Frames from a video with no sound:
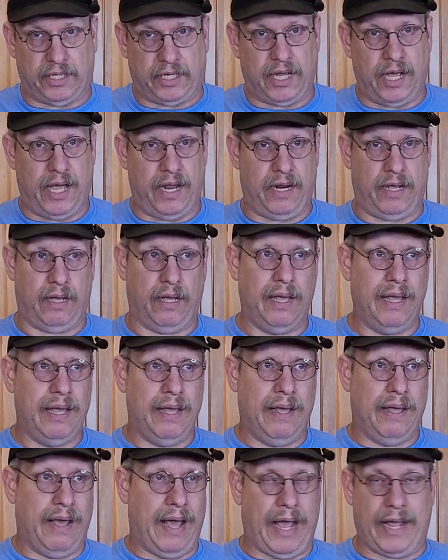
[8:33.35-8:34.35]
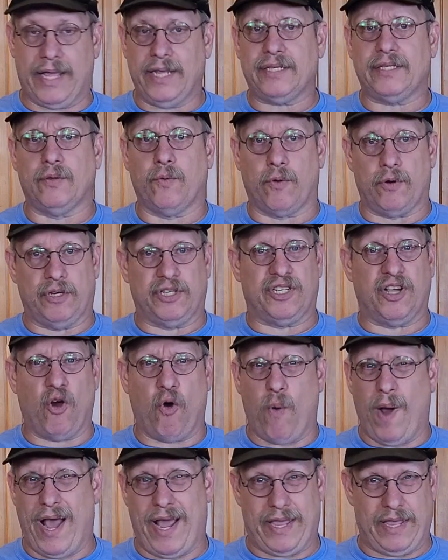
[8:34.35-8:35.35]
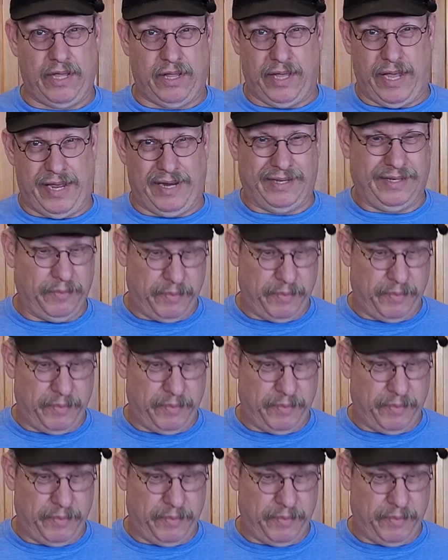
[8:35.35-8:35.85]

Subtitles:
to kind of, I guess the word is coagulate.